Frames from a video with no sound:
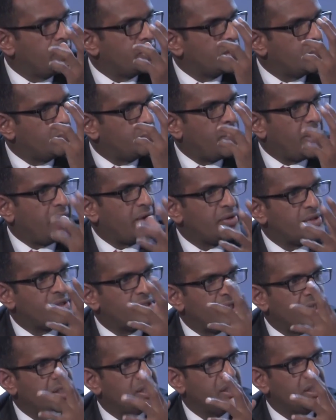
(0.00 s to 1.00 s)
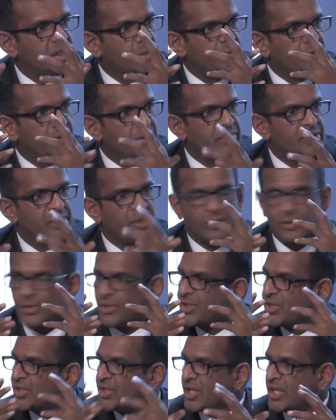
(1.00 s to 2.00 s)
it's about setting the political
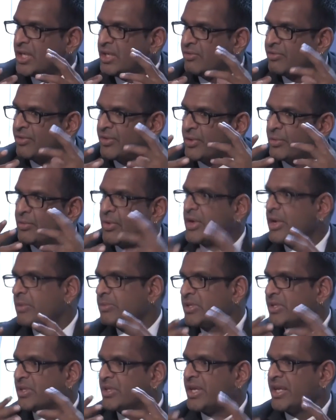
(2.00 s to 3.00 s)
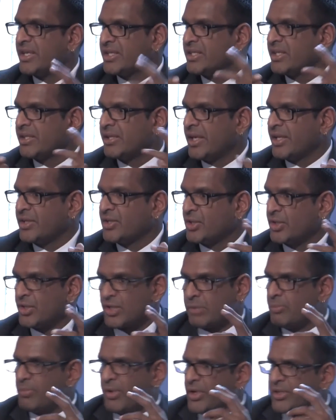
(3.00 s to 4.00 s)
scene for the run-up to the next election.
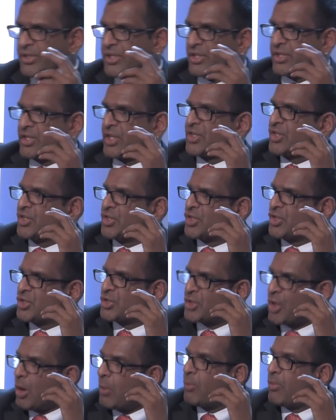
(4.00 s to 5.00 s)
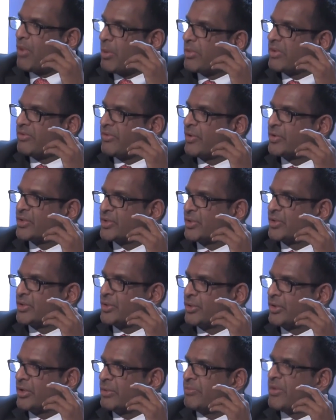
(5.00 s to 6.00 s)
So politics doesn't stop when we vote on
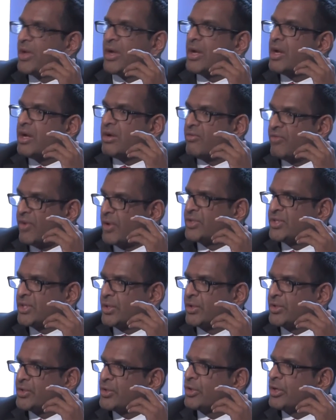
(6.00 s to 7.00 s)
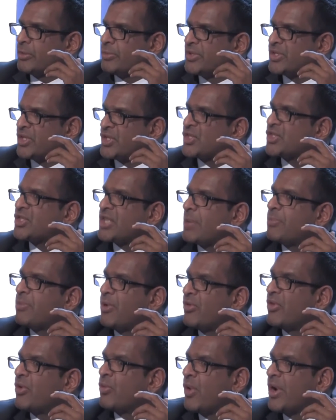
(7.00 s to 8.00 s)
Europe. Voting on Europe is a step
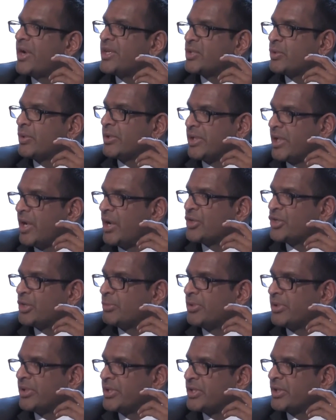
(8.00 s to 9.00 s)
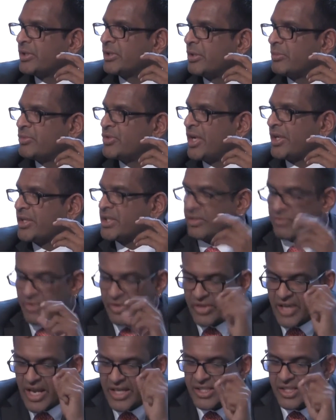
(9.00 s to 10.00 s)
on the way to a larger political objective,
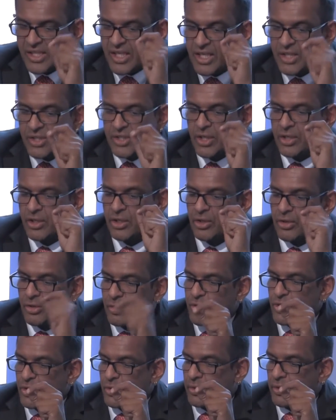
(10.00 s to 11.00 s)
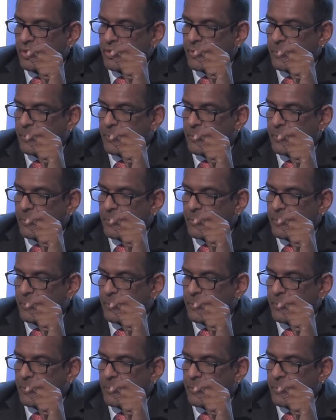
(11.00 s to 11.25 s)
and that is crucial.